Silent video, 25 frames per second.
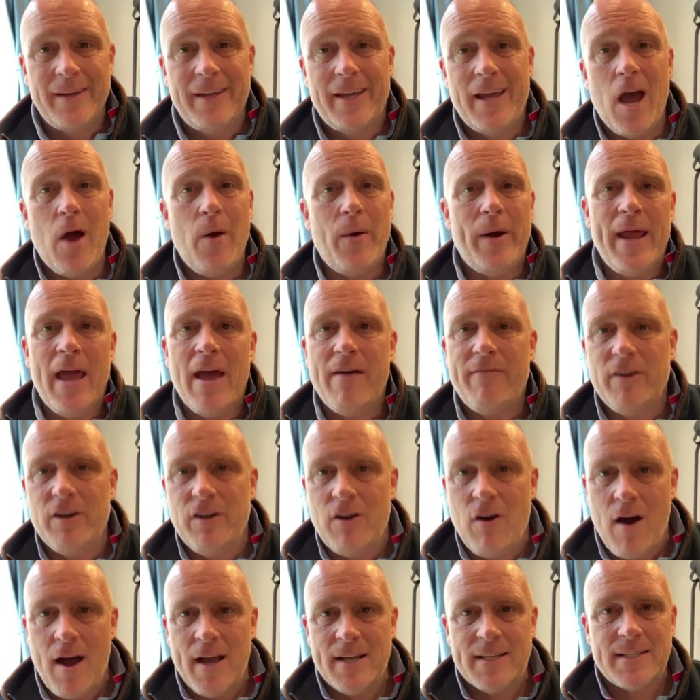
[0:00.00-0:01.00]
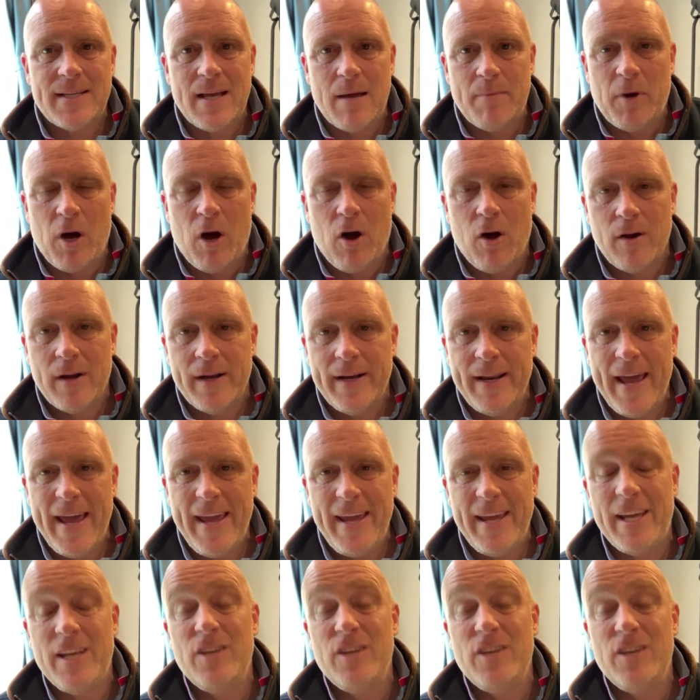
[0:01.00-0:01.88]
Go and have a nice summer holiday.